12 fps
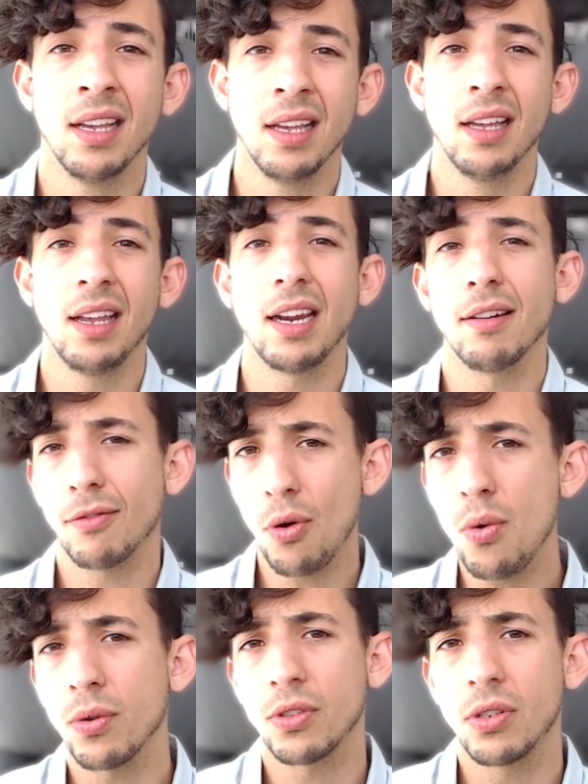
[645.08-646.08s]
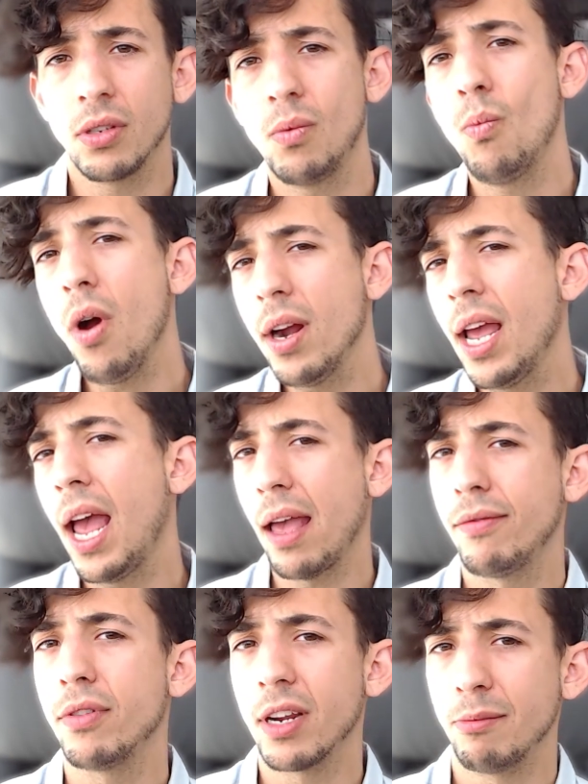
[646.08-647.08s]
And of course, you want to
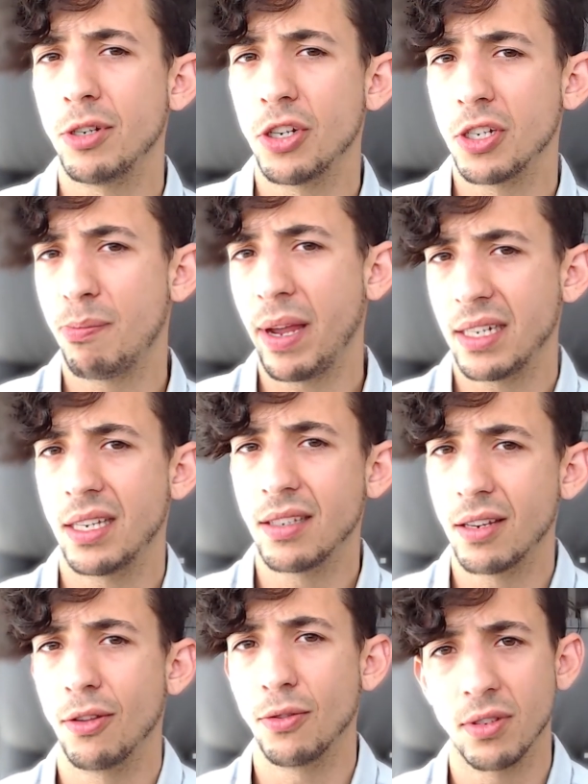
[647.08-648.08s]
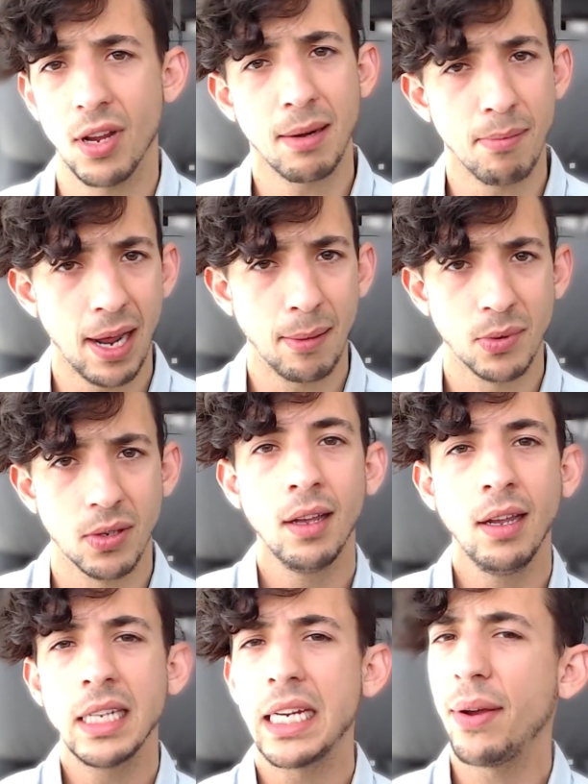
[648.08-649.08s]
have your images baked into those sitemaps.
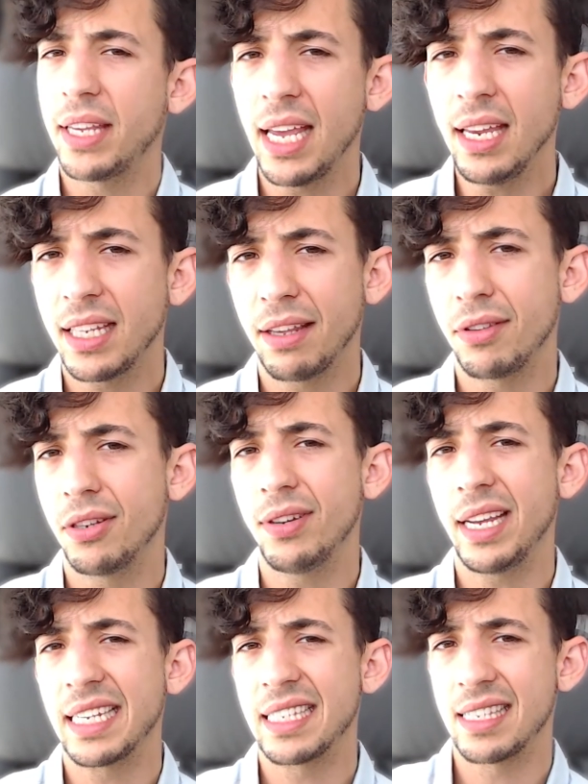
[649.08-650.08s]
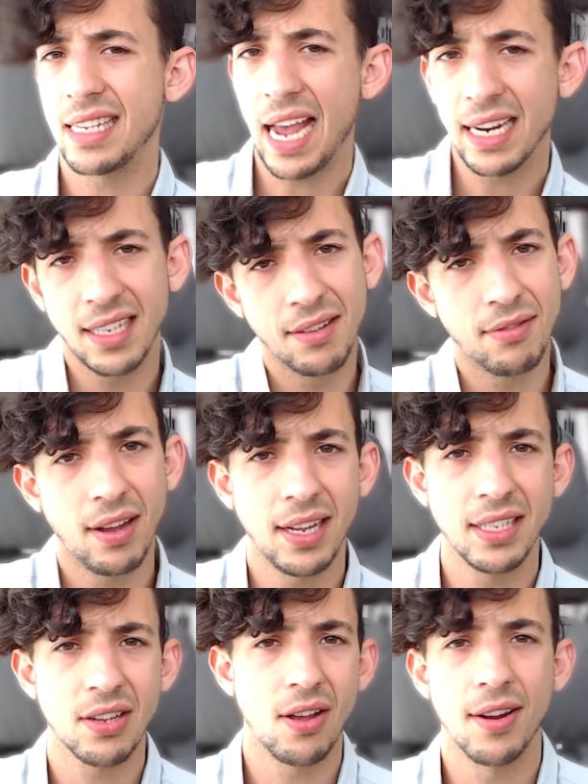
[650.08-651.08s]
Now, I can't give you exact
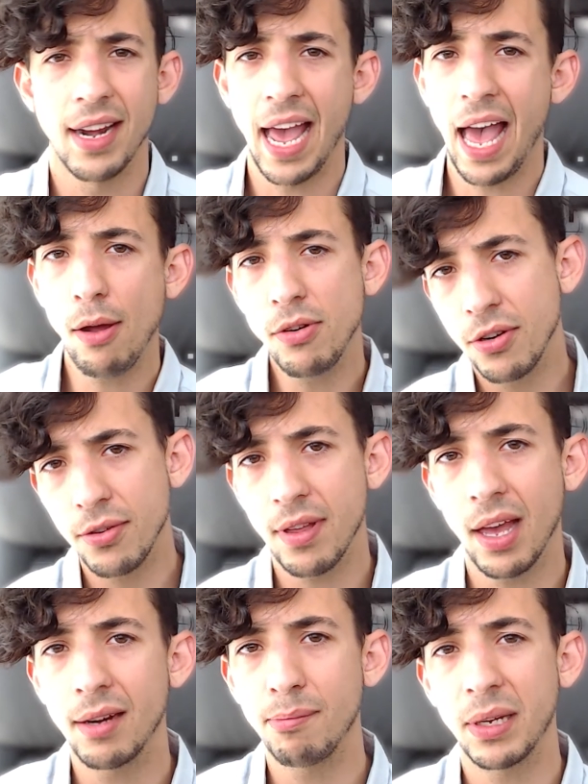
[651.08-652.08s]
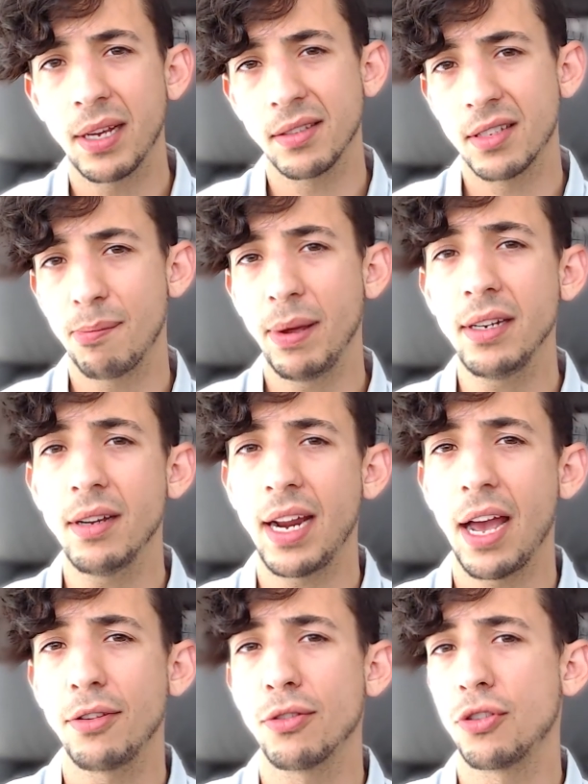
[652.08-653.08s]
advice on how to do that because depending on
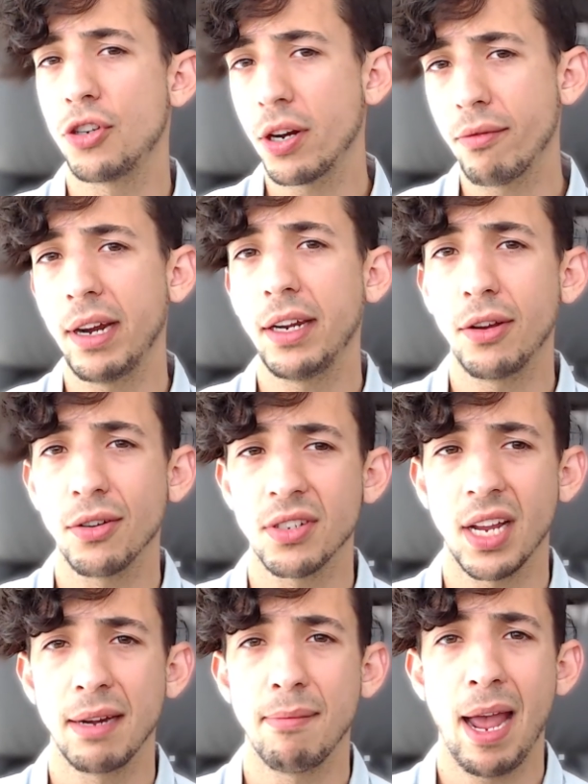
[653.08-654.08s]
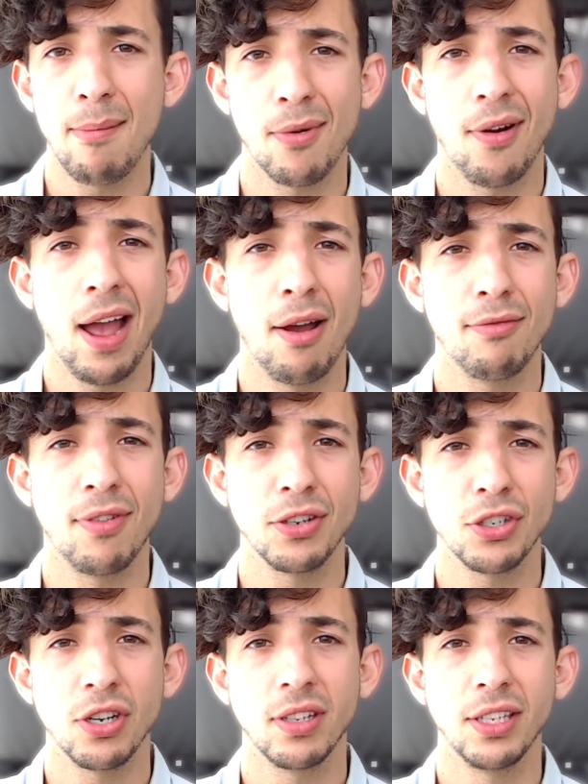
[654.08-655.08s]
how you're generating your sitemap or how
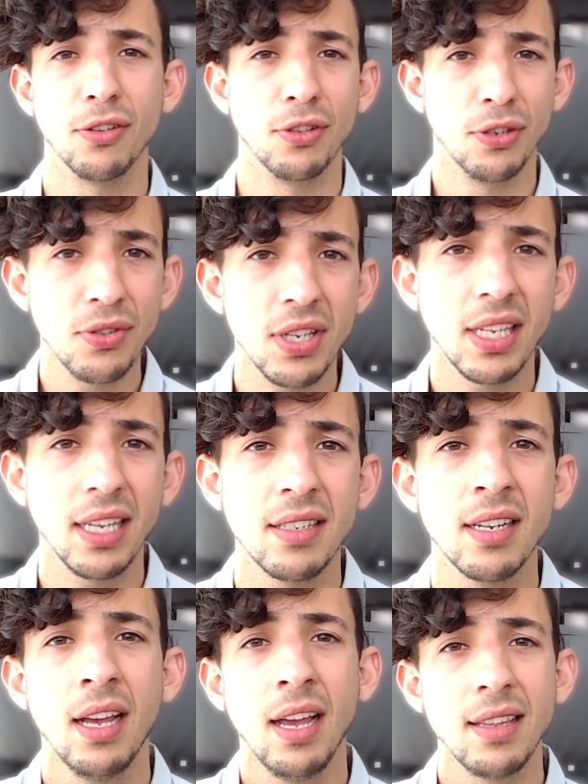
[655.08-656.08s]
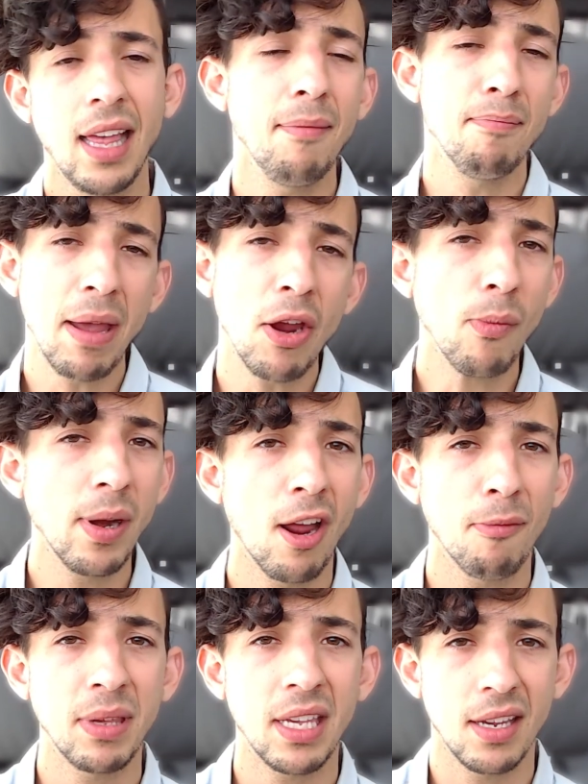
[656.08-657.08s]
functionally you're using it, that may or may
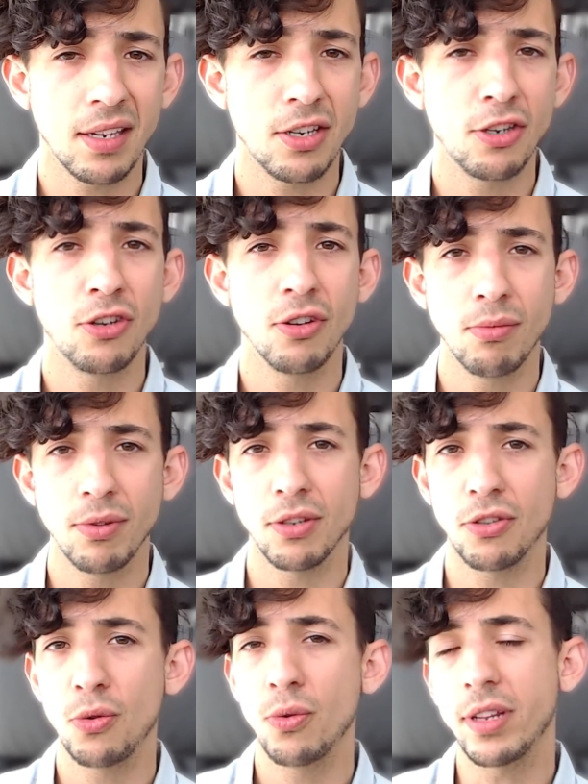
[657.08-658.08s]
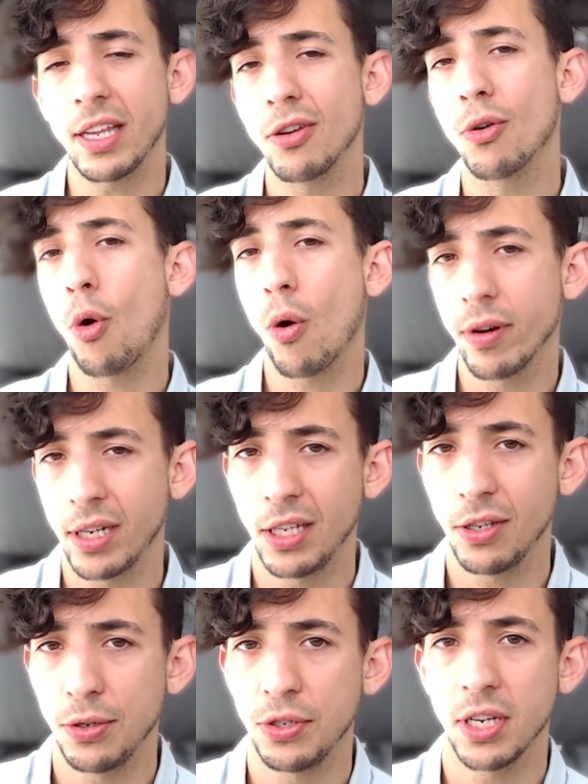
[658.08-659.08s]
not be easy to do with the tool that you're already
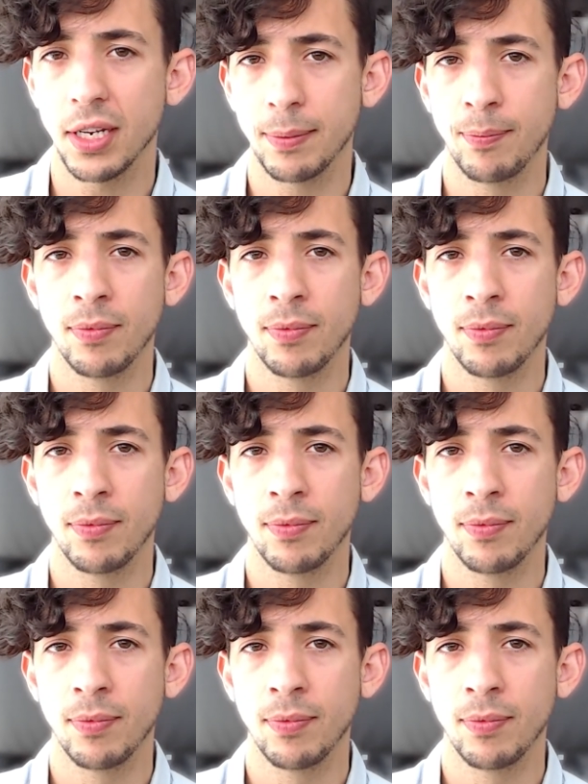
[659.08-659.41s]
using.